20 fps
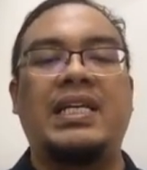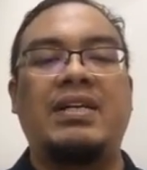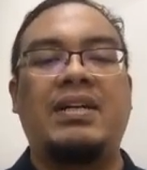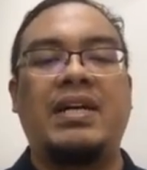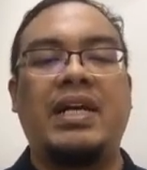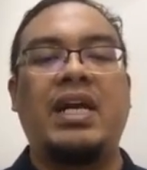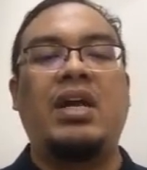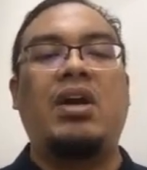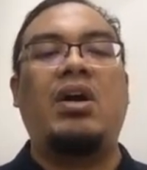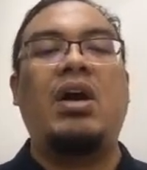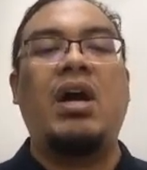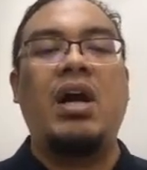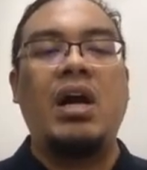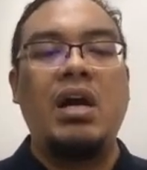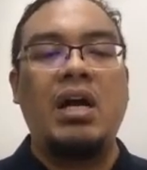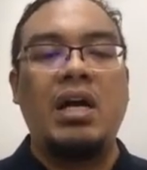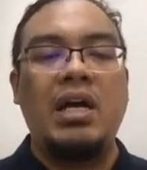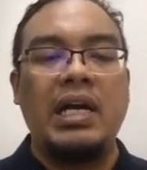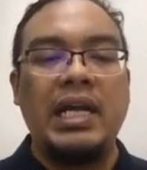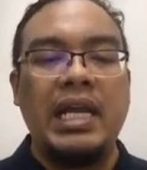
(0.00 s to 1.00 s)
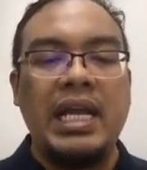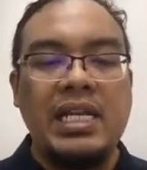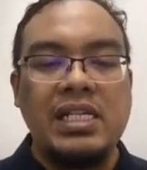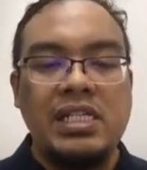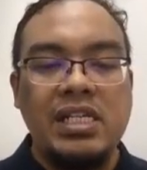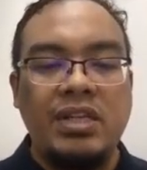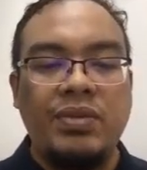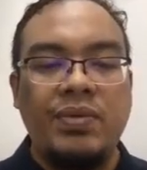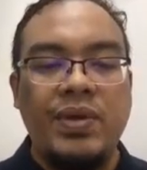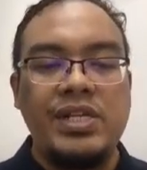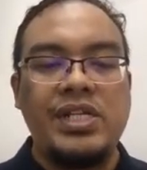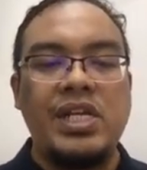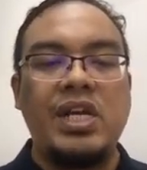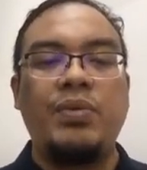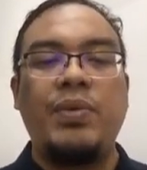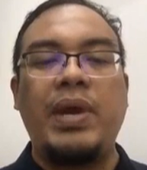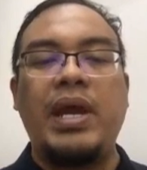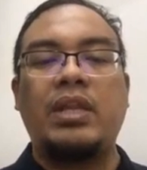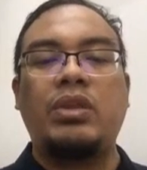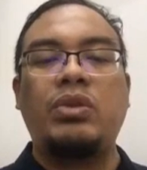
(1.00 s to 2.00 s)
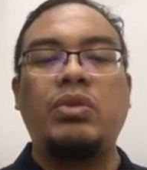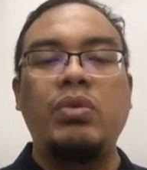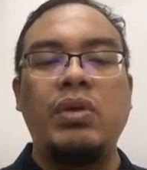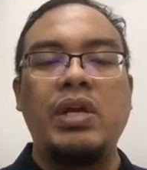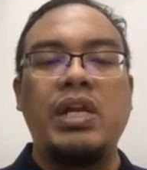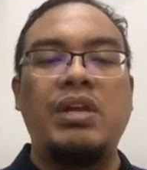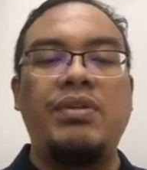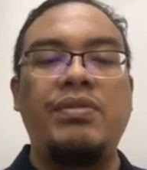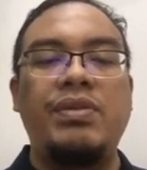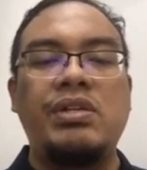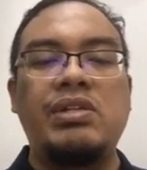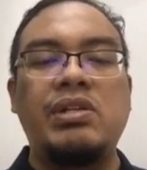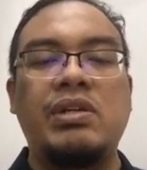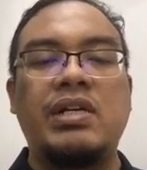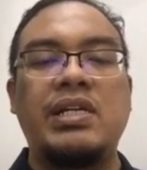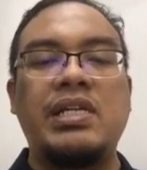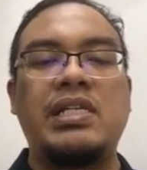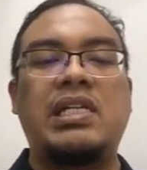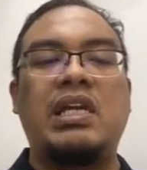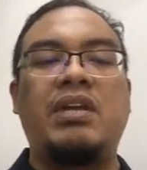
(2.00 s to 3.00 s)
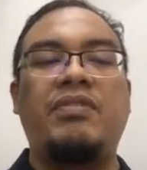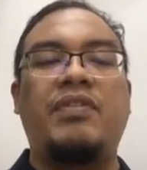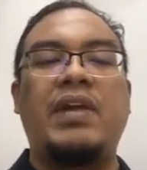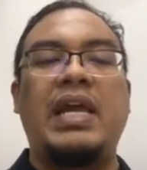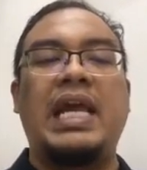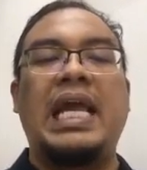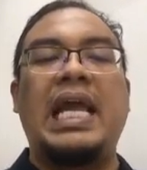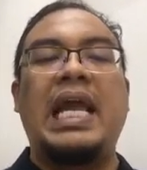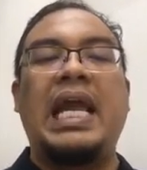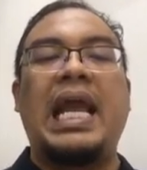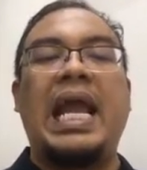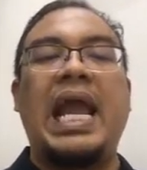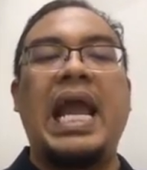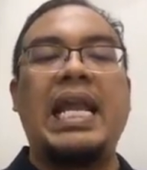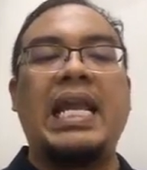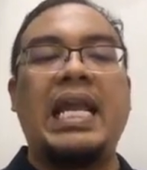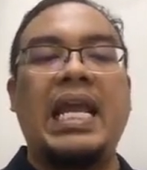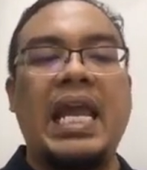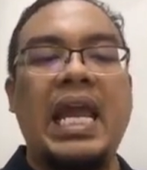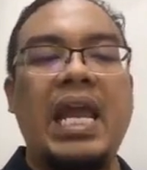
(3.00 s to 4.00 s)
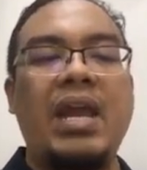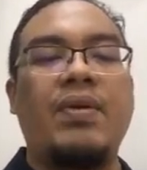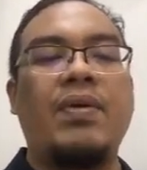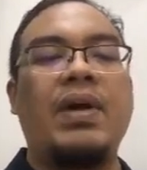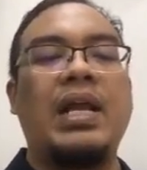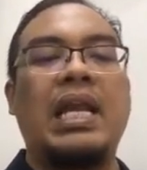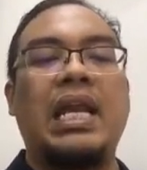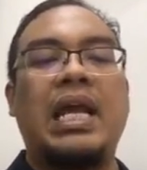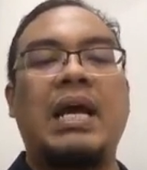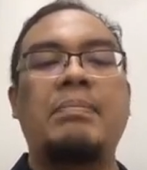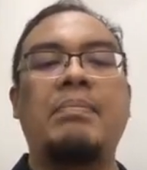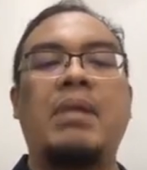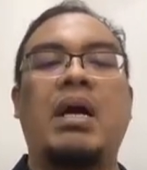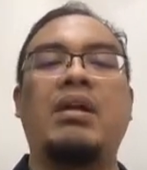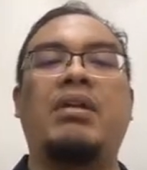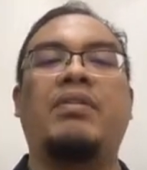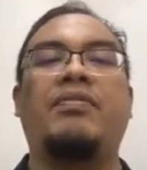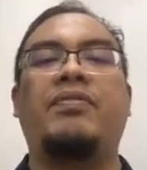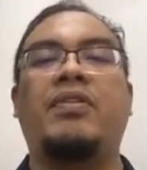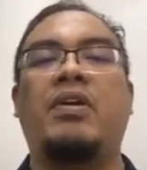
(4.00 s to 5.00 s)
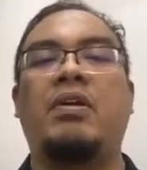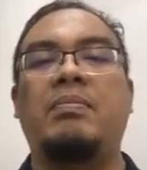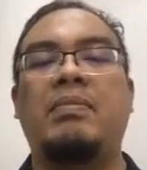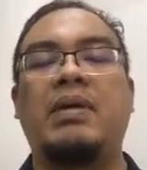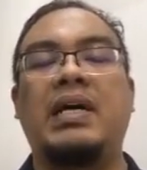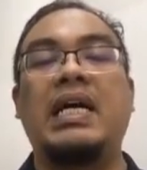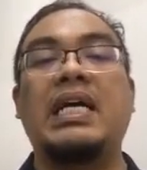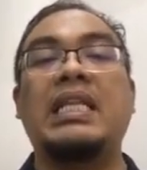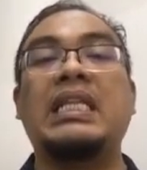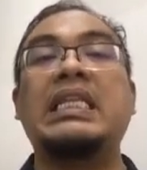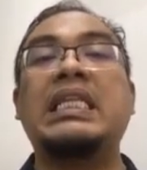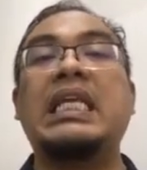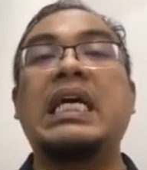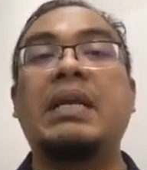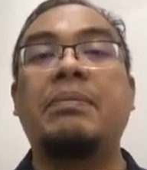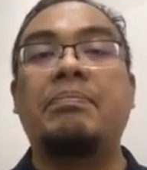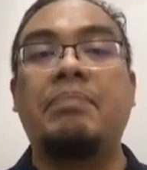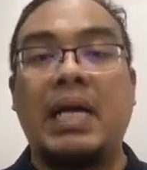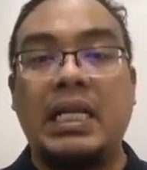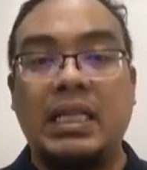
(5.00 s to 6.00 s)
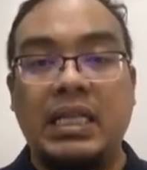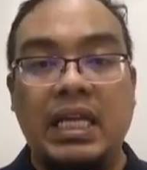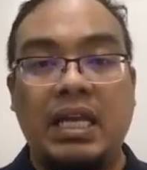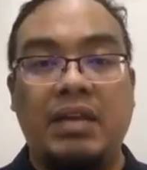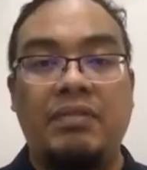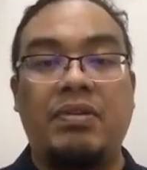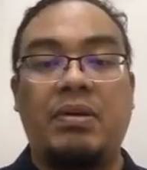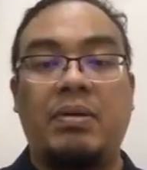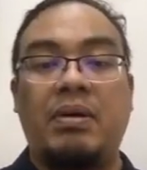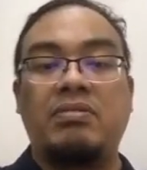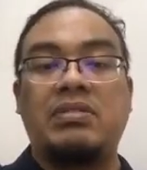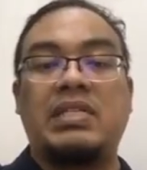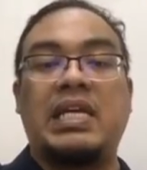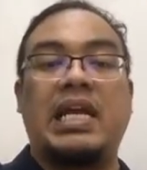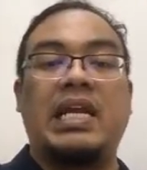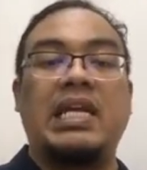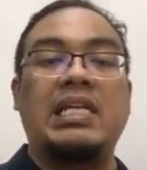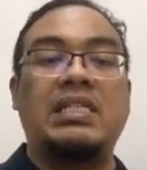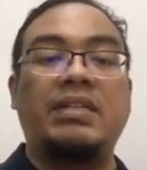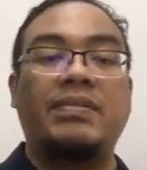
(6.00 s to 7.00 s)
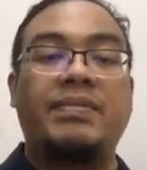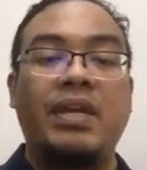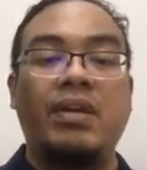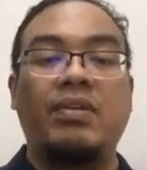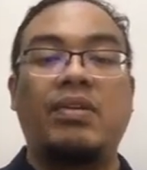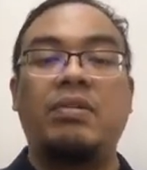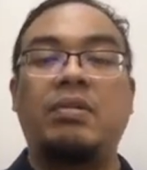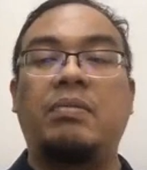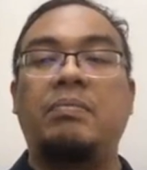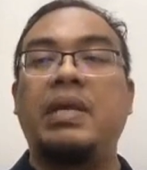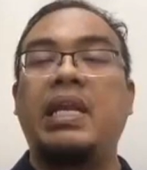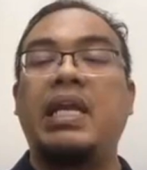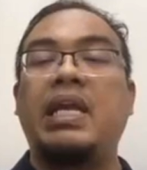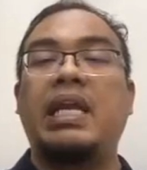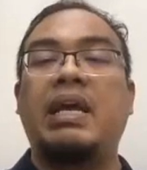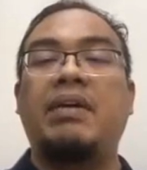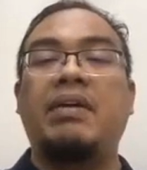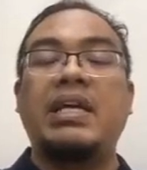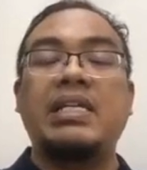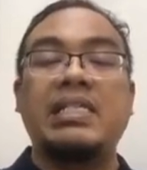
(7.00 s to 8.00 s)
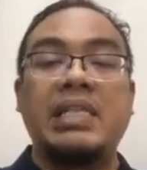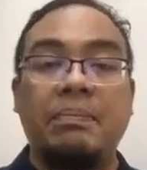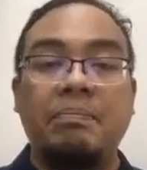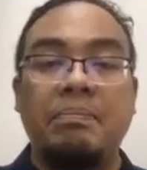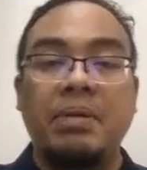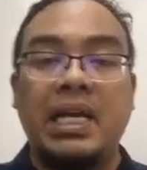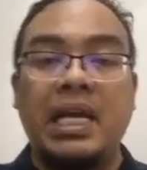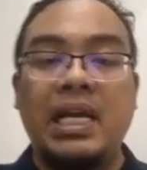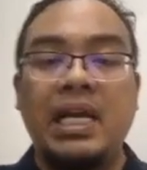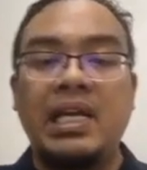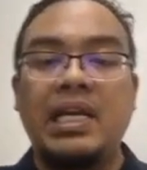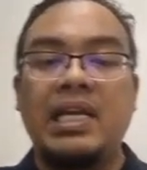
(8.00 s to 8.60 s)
Okay? Or in situation where two individuals receive an equal amount from a third party from outside, receive equal amount, meaning that example,